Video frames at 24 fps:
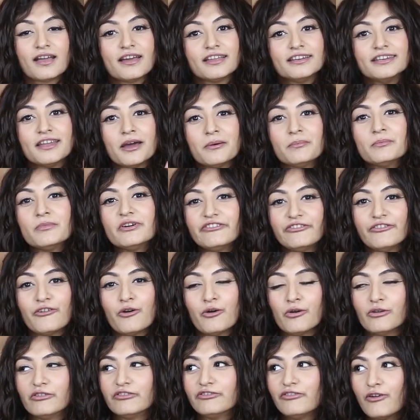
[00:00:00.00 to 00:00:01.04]
Number
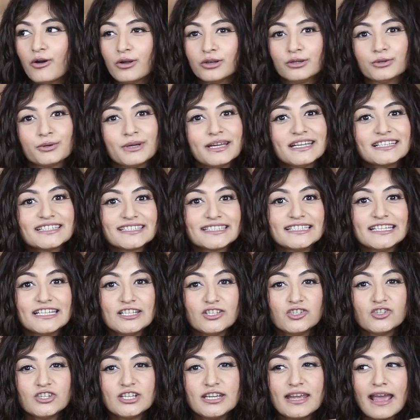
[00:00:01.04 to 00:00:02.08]
four, following
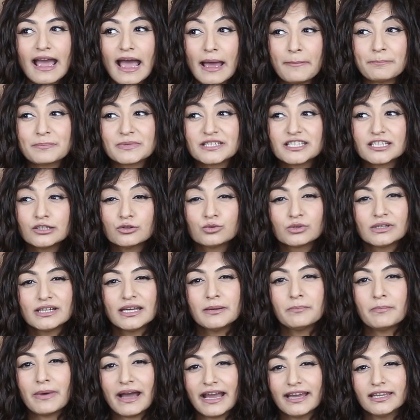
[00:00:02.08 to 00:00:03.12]
CG
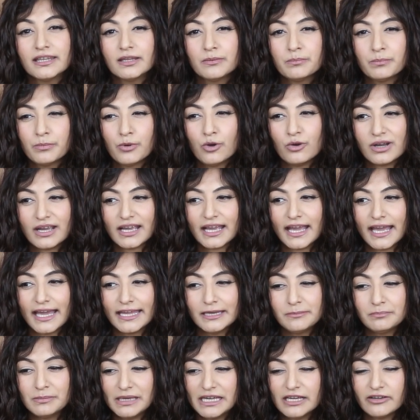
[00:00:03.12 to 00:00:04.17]
absolutely by the book
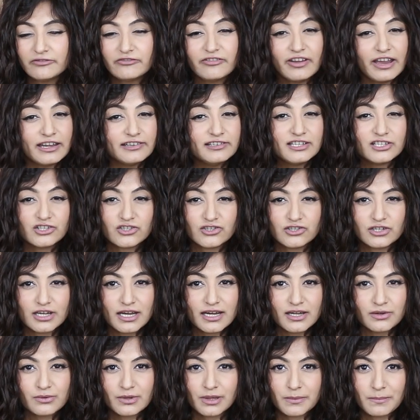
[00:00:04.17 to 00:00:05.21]
and being very
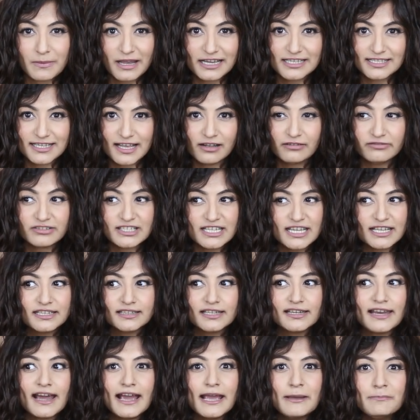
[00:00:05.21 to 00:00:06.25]
strict with myself, saying
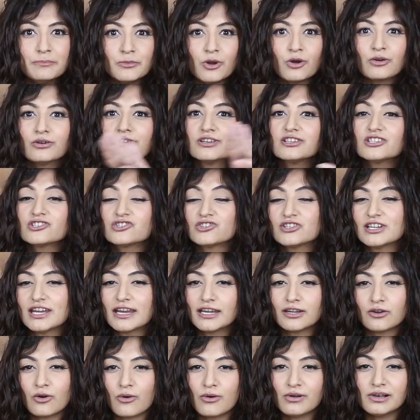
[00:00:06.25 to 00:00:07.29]
that I'm not going to stray
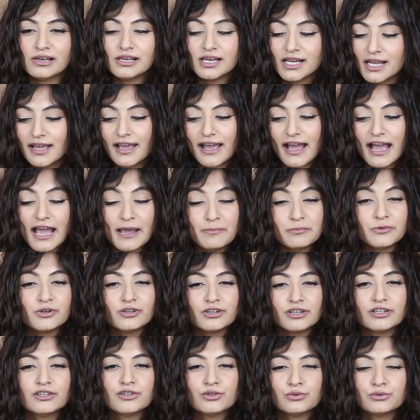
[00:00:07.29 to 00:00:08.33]
at all. I'm
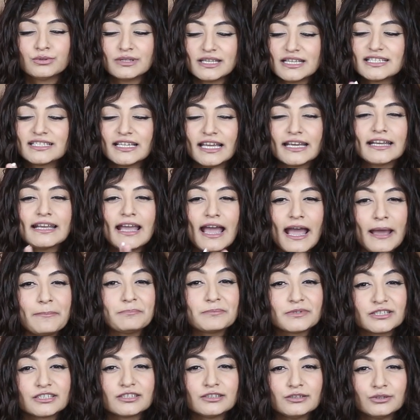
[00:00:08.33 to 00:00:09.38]
going to do this like
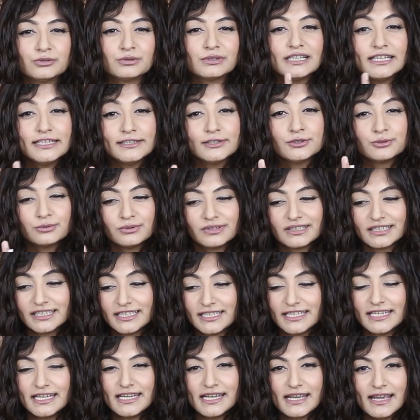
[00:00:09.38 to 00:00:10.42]
absolutely to the
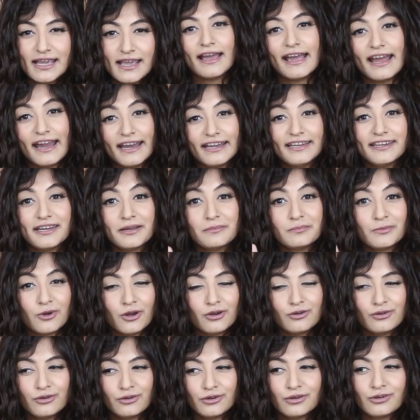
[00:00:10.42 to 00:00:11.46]
T, and I'm
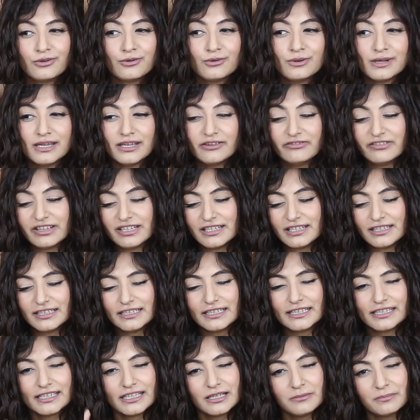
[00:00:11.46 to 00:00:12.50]
not going to go even a
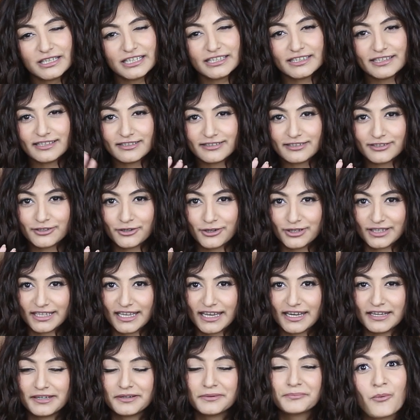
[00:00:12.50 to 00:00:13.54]
little bit here or
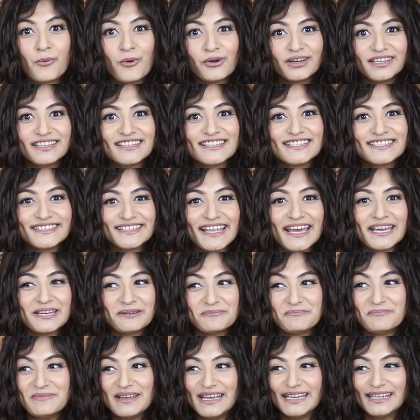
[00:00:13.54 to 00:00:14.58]
there. What does
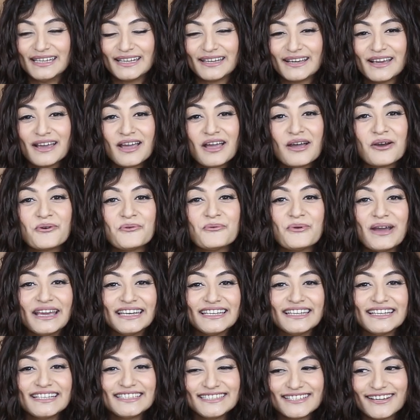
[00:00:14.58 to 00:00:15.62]
that mean?
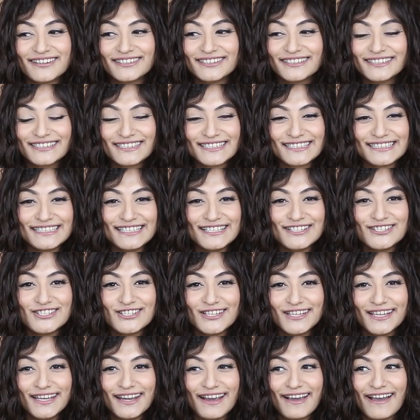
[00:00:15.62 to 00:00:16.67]
When I started
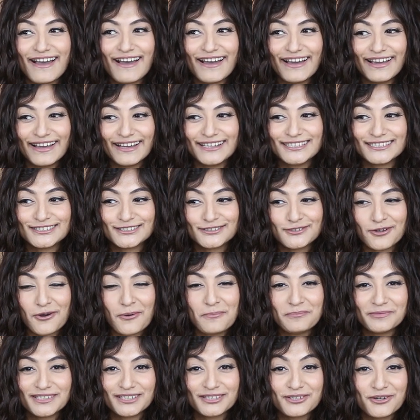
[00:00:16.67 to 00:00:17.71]
CG, I
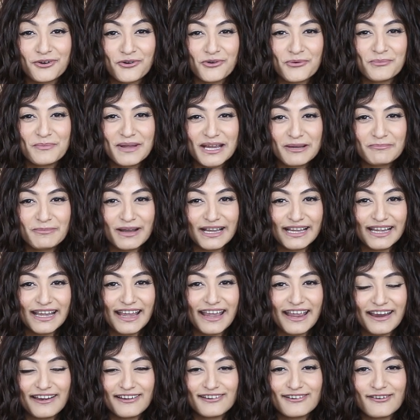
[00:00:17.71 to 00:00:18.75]
stopped combing my
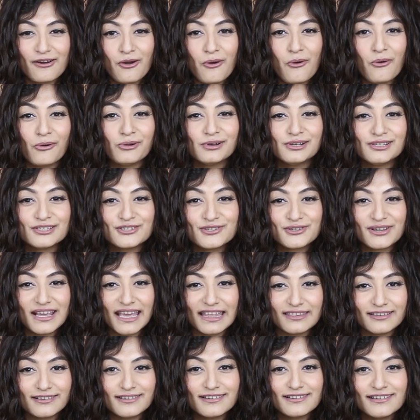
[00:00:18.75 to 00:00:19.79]
hair
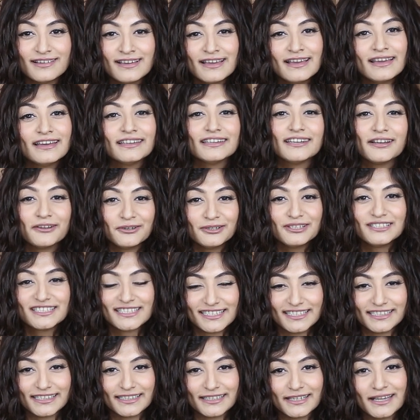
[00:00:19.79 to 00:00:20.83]
altogether. Now
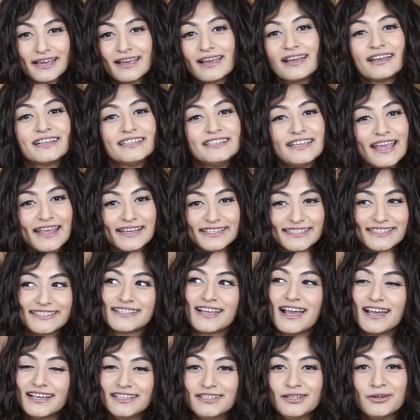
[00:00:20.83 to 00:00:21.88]
listen, yes,
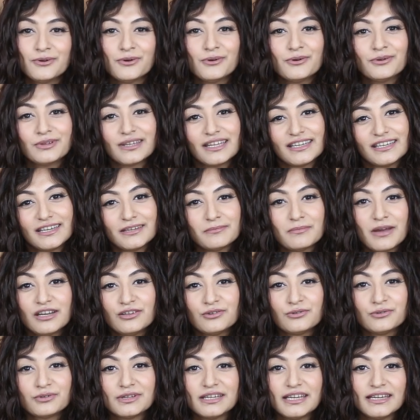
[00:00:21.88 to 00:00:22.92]
I know that in my
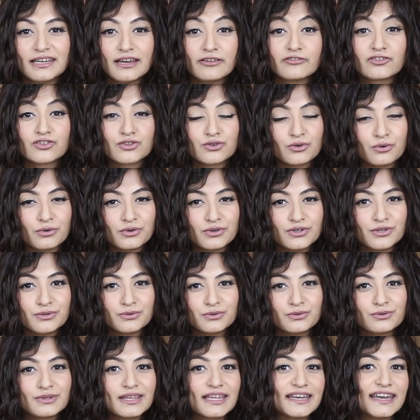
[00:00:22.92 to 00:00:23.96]
routine I've showed
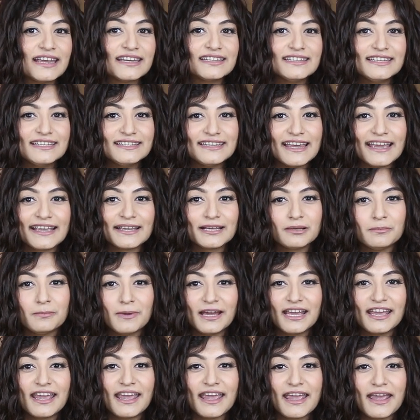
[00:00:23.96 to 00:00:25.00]
you that I detangle
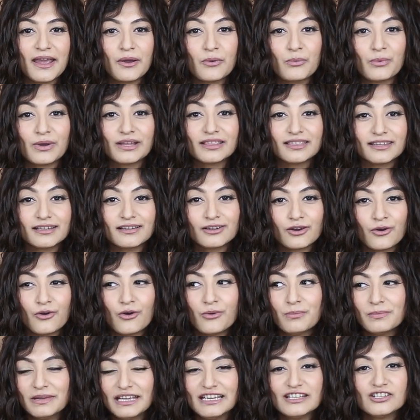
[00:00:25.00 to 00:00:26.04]
my hair with a
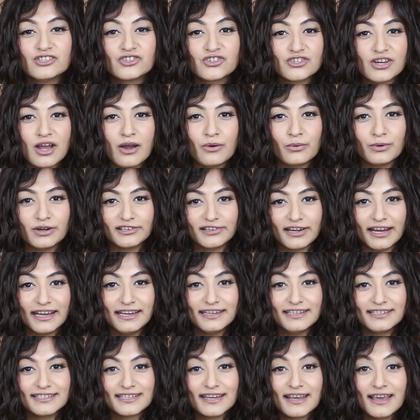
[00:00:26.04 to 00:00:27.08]
comb in shower,
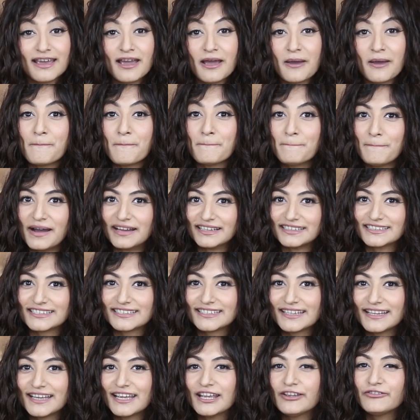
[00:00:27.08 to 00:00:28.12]
right?
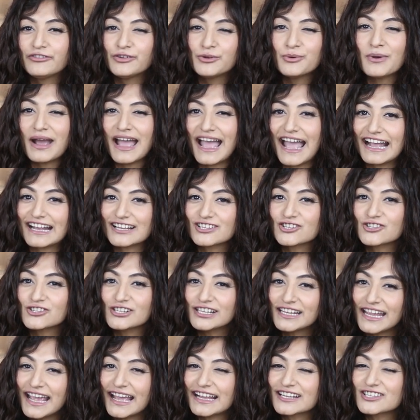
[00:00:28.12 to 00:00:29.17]
But if you
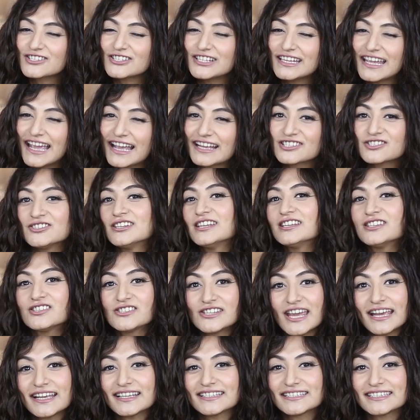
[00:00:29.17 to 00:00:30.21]
actually
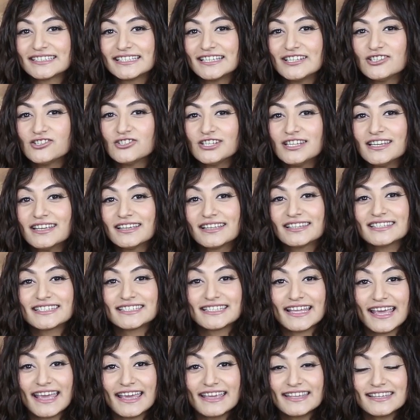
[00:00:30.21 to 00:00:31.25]
check CG, it
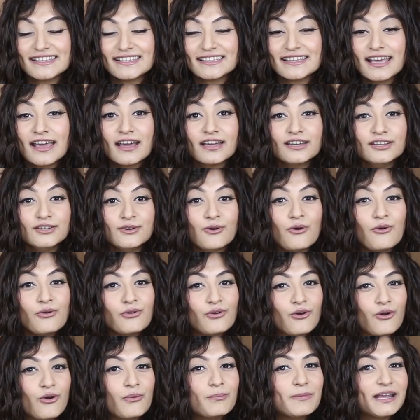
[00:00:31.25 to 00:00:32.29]
says no
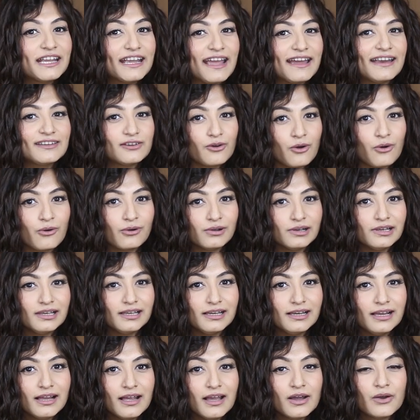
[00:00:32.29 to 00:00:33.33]
combing at all,
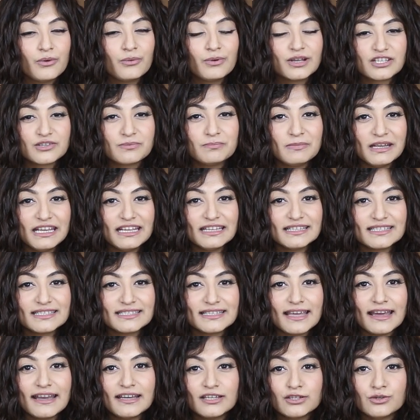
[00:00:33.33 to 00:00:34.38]
which means
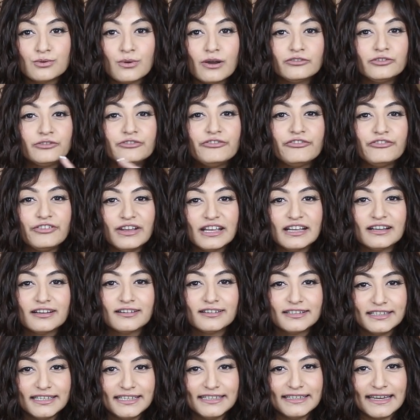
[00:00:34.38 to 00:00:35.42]
that you have to finger
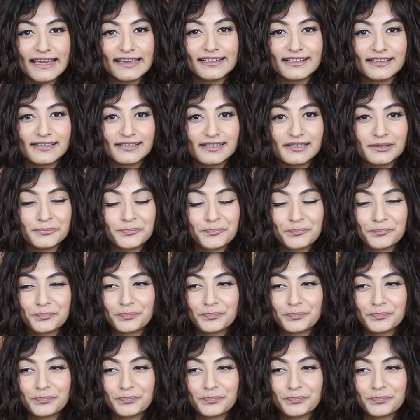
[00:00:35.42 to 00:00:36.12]
detangle.